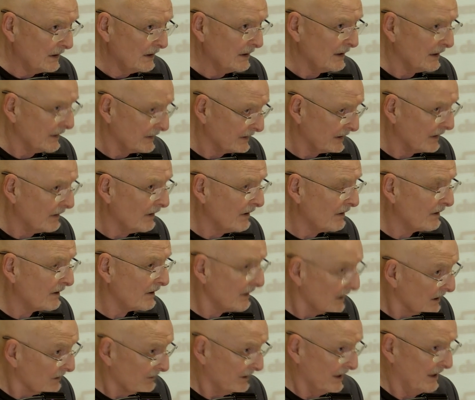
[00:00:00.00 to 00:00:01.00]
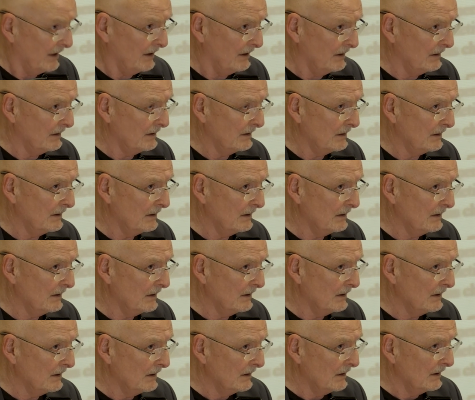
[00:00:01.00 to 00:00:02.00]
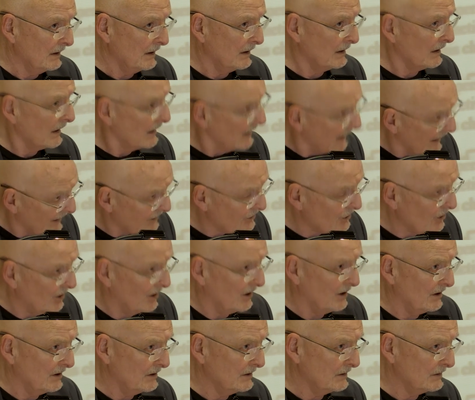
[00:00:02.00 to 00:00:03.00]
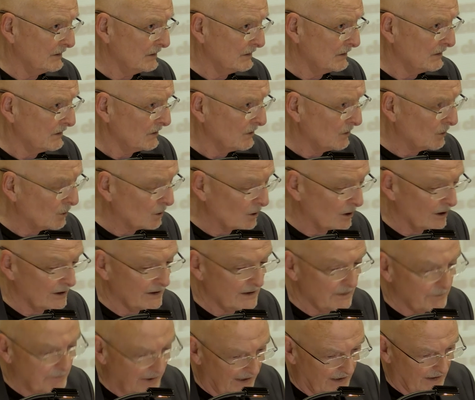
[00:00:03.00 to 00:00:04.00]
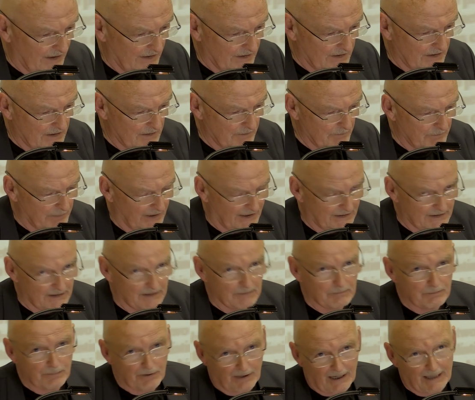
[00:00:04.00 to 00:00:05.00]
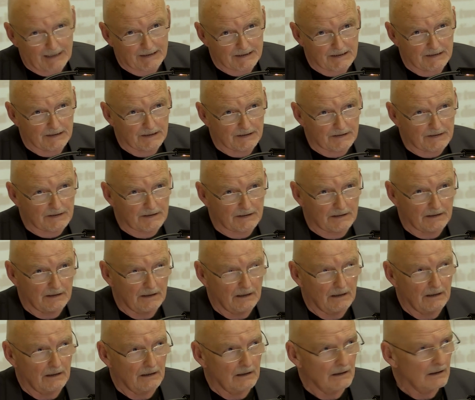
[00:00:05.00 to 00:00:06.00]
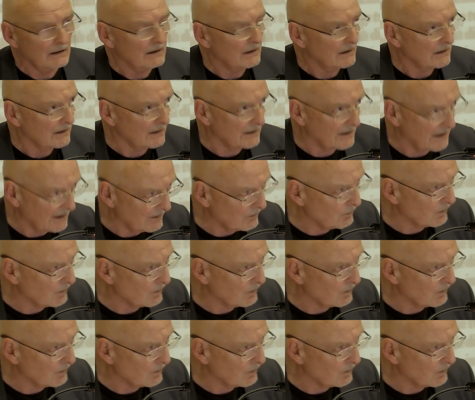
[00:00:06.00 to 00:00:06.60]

is in theory, in a lecture or a debate, but in practice, there